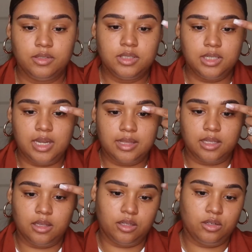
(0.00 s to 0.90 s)
In like
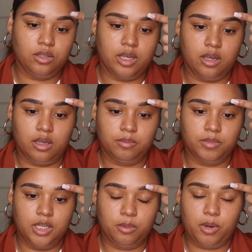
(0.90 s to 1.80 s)
the
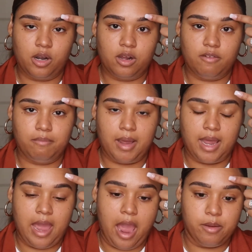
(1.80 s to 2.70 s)
inner part of
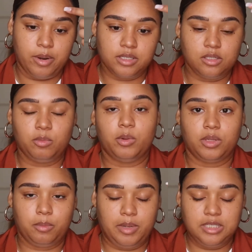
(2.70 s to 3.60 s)
my eyebrows a little bit with
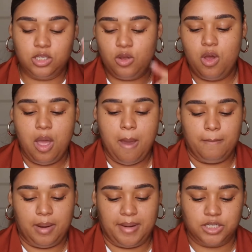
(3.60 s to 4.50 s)
a pencil,
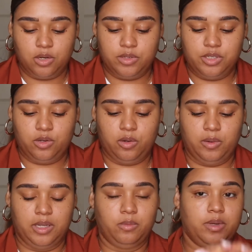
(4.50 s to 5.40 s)
but I'm actually going to go in